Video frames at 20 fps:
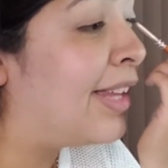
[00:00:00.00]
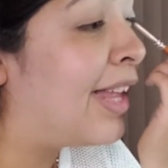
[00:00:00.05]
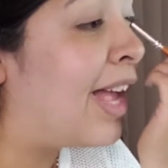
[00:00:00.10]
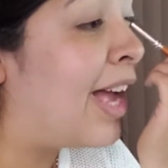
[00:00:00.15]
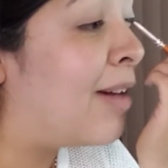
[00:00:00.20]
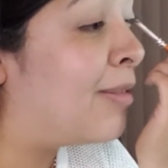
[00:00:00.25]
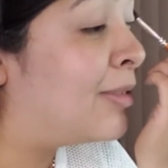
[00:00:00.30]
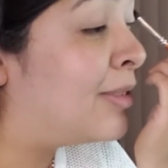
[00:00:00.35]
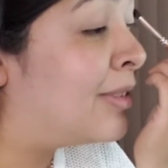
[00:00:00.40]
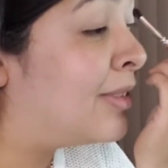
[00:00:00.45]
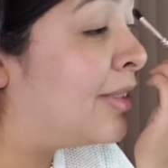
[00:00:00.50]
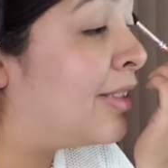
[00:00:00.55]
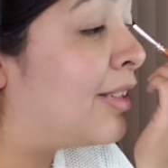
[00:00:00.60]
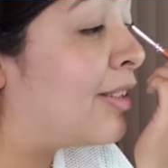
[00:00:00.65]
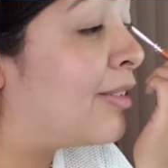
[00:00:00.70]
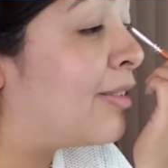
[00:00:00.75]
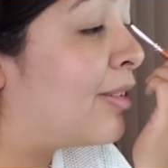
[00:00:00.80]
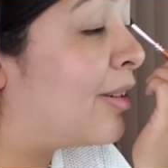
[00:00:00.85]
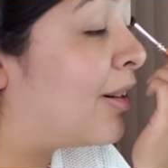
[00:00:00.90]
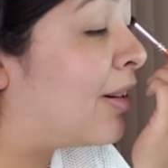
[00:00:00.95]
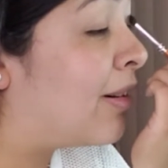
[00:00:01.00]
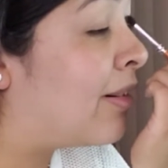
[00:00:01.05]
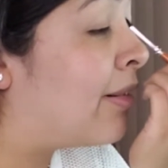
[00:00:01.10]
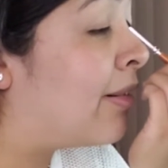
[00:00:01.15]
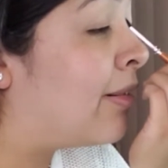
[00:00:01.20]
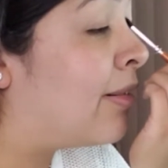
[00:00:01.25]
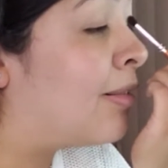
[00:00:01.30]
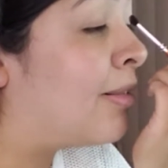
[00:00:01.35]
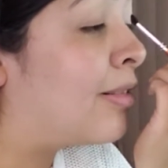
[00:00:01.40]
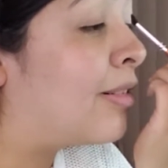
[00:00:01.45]
I was a little
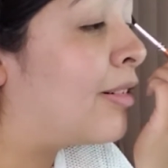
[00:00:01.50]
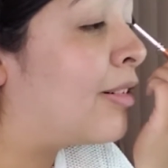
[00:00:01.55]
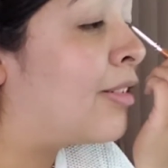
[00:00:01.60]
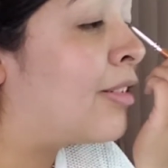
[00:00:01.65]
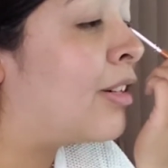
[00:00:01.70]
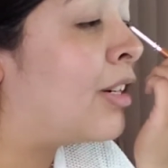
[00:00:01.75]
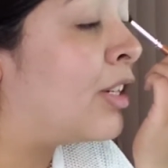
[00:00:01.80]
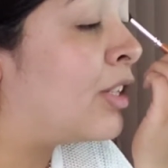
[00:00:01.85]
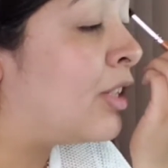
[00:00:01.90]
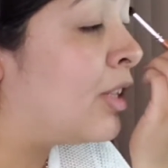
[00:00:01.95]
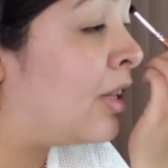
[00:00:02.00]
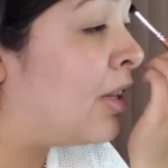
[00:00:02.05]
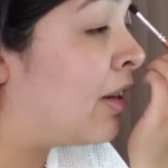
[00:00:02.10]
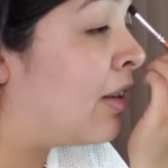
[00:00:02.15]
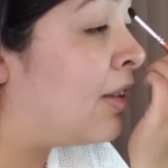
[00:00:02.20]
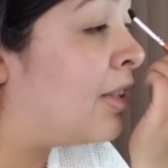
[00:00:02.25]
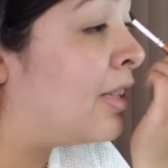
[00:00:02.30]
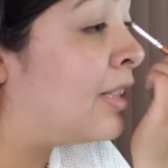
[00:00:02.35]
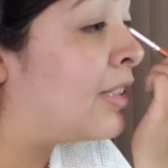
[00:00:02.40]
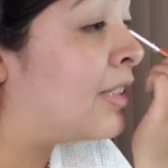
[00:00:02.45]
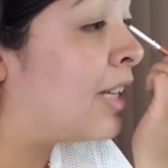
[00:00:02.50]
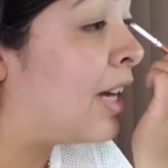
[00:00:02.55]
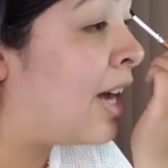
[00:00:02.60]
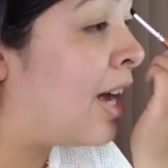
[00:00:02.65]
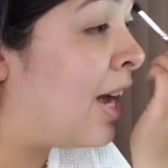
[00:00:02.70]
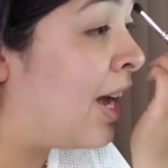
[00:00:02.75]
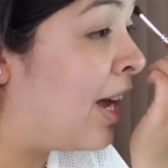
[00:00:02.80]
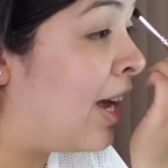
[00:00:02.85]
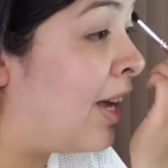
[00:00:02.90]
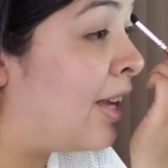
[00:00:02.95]
girl crushing on this
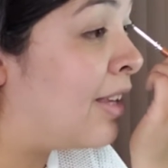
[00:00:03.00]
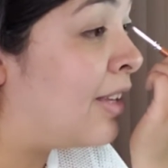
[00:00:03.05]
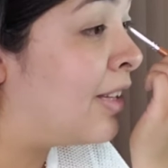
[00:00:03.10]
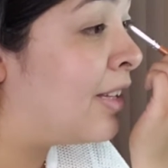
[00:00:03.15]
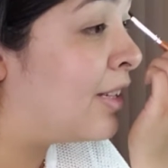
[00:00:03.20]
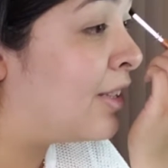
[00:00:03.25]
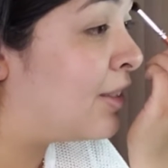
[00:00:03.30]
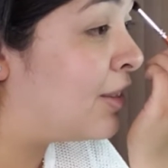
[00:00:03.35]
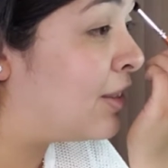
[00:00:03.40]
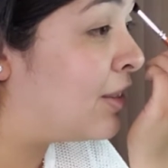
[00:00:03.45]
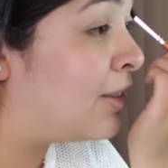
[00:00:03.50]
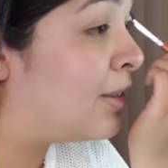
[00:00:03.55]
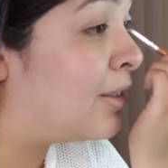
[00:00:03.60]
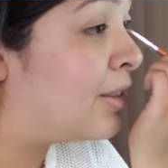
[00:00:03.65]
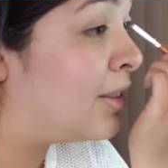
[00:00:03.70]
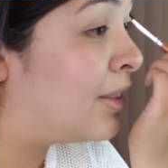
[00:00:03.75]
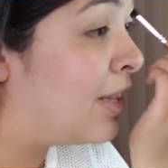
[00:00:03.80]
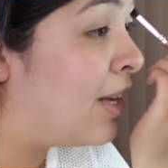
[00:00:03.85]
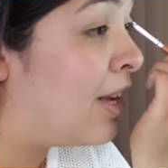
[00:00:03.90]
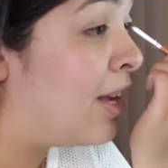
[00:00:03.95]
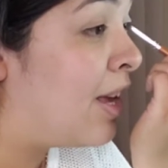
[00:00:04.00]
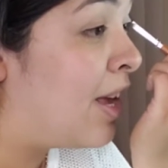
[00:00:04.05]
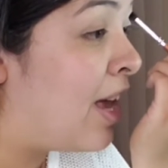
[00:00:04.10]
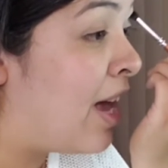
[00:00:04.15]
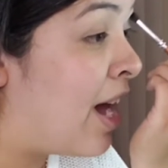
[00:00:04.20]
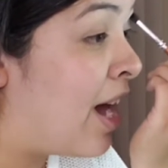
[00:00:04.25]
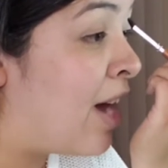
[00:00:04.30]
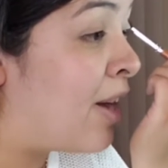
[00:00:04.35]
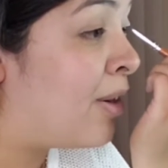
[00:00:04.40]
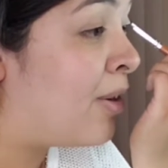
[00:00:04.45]
guy. Because
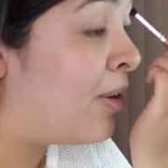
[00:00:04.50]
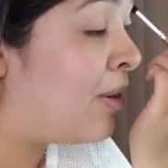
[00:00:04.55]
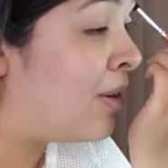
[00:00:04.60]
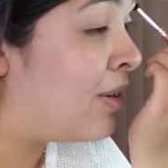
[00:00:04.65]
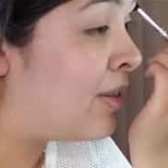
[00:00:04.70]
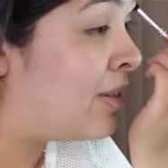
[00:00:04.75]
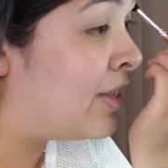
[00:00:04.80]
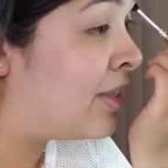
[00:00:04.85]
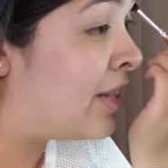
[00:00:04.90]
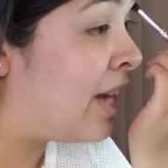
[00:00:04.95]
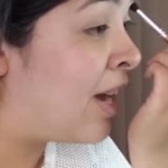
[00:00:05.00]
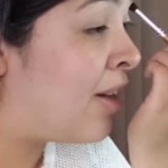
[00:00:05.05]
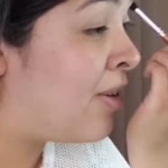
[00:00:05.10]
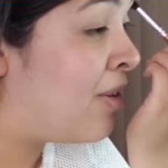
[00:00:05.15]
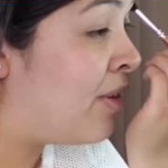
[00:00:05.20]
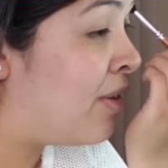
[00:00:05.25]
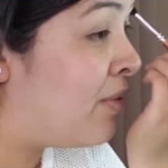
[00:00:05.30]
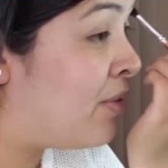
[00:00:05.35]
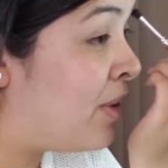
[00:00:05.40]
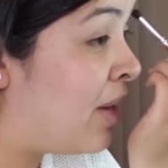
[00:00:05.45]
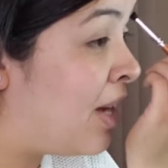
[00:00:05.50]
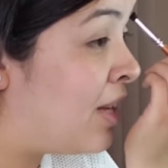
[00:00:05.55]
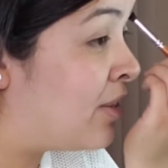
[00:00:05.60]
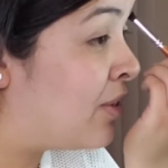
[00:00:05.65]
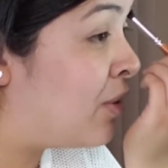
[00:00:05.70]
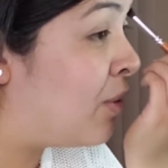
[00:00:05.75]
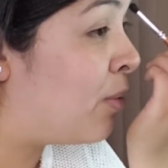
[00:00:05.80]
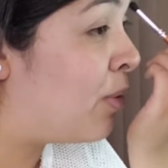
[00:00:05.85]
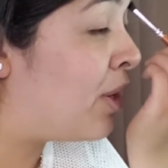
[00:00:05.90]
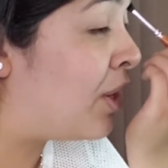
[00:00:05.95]
I don't know if you
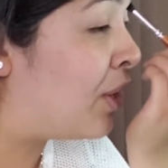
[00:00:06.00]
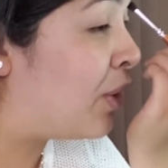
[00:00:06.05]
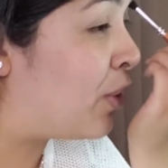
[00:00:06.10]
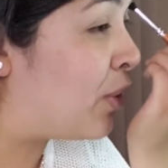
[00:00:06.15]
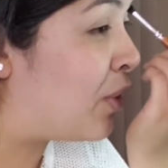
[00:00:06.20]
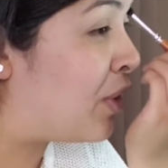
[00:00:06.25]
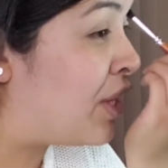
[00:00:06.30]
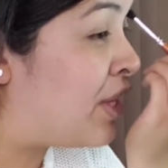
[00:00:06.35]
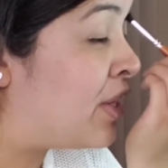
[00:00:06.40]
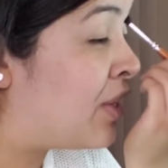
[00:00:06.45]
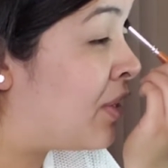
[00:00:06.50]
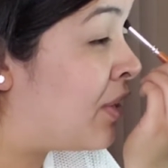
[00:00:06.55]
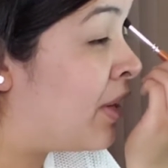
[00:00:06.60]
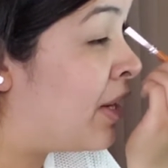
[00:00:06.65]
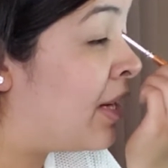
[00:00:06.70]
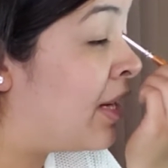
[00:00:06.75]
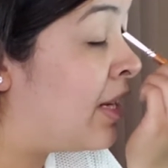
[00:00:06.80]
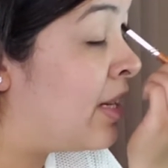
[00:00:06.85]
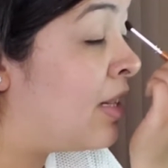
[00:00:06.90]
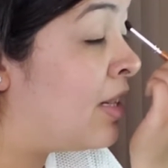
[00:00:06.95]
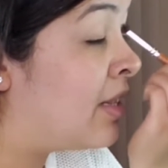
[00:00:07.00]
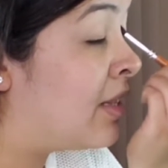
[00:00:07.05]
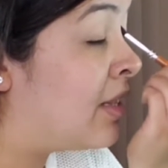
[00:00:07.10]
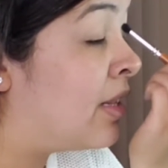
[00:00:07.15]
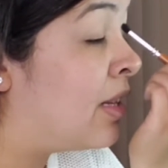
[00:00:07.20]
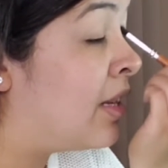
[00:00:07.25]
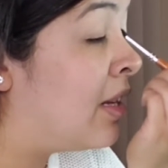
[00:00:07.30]
guys know what a greaser is,